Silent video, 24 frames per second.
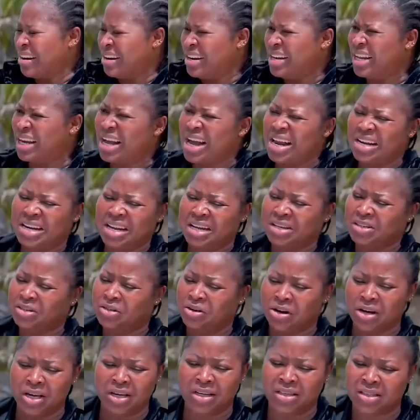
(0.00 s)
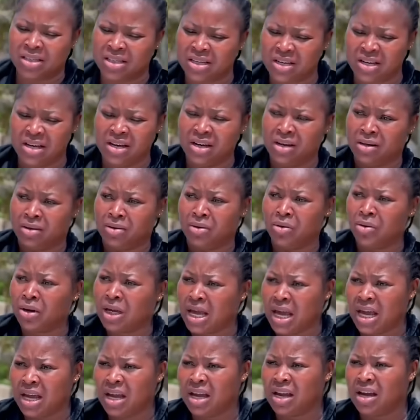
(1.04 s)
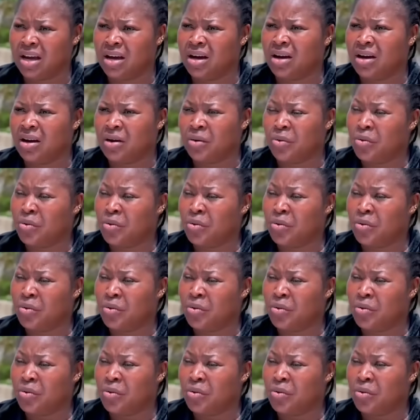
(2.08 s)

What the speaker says: Just carry the car and enjoy it. Okay?